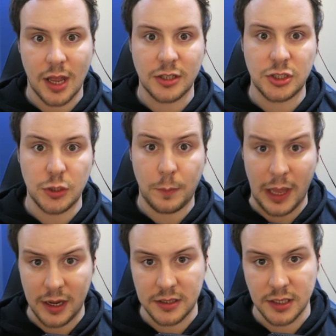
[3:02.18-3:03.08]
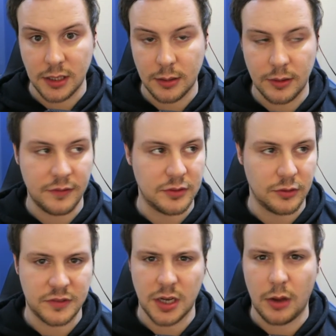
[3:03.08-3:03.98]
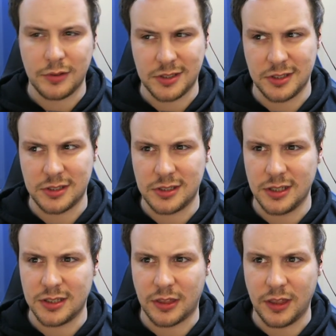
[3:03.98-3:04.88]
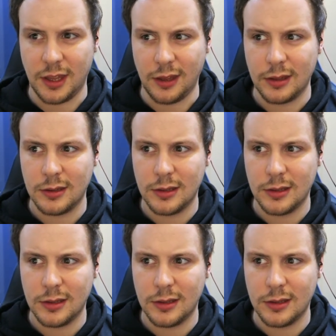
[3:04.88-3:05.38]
and stupidity. I don't know if sort of childishness is a thing.